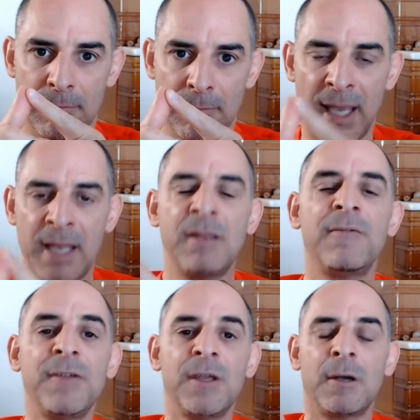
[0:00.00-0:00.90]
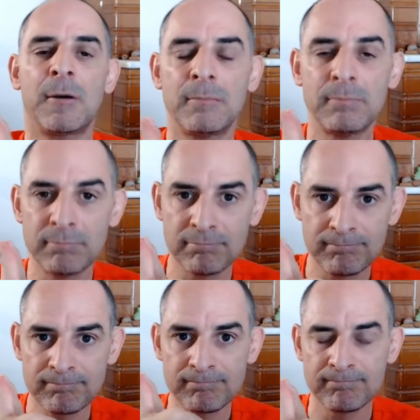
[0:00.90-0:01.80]
end the fear.
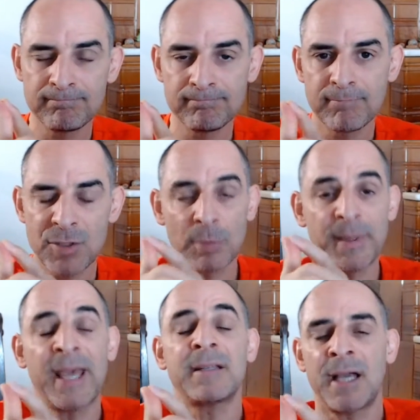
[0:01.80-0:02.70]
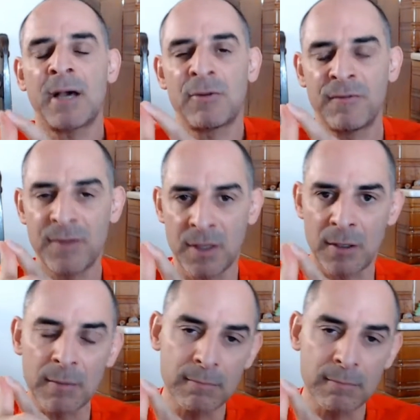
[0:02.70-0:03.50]
Stop acting out of fear.